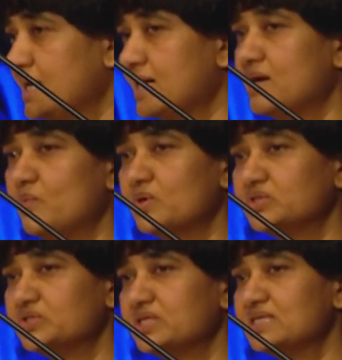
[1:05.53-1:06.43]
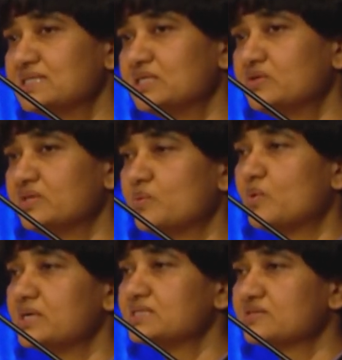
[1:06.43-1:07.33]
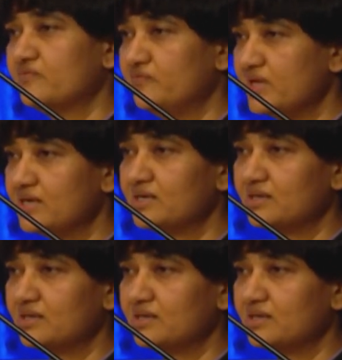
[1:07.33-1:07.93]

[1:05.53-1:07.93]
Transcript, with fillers: I want you to listen to the voice very